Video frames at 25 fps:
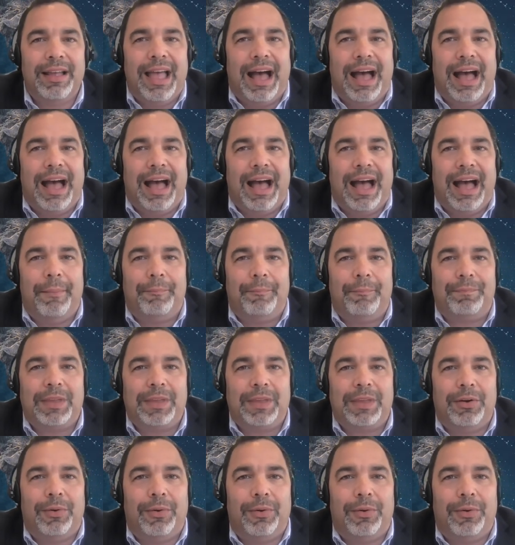A
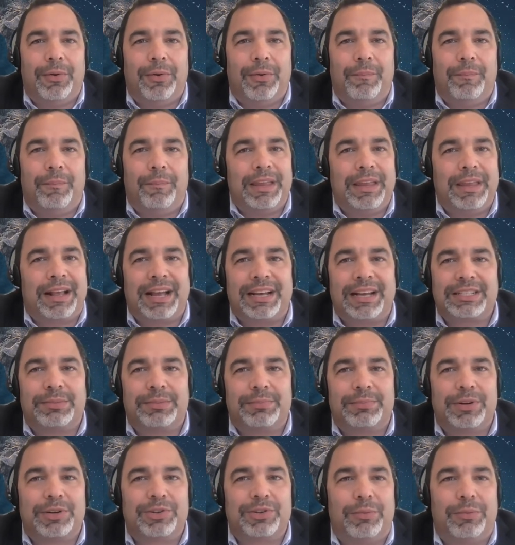
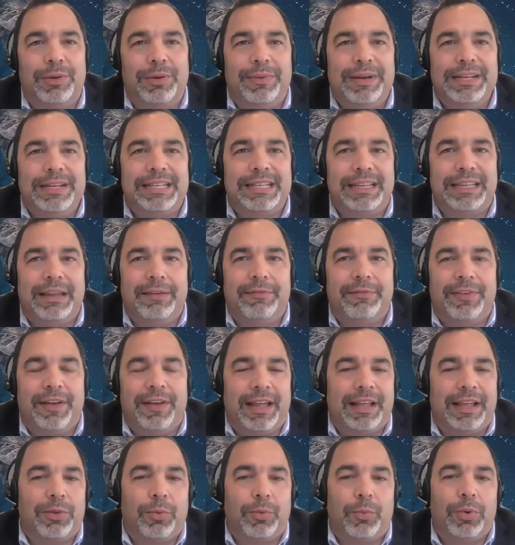customer told me recently it
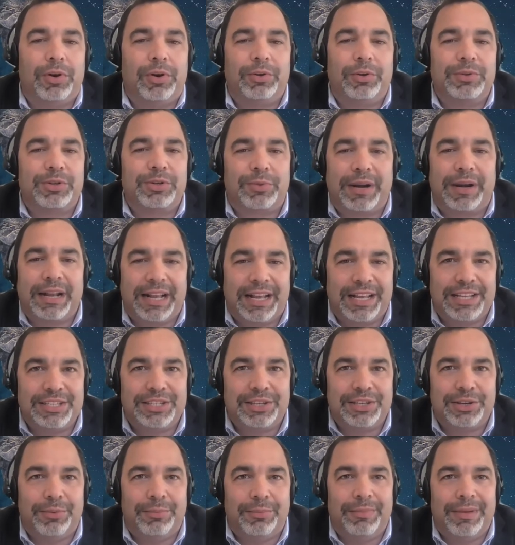felt like the world was running on
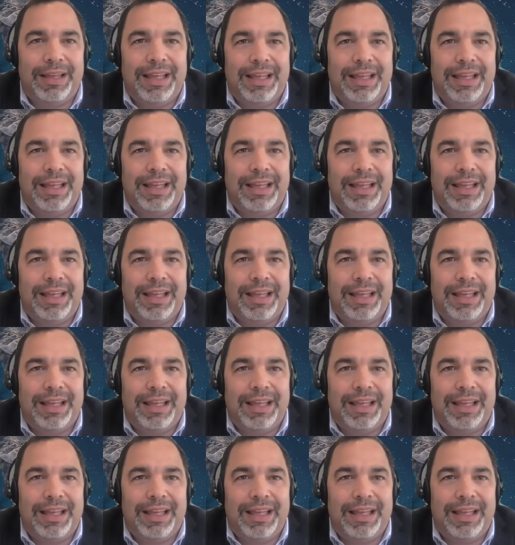Zoom.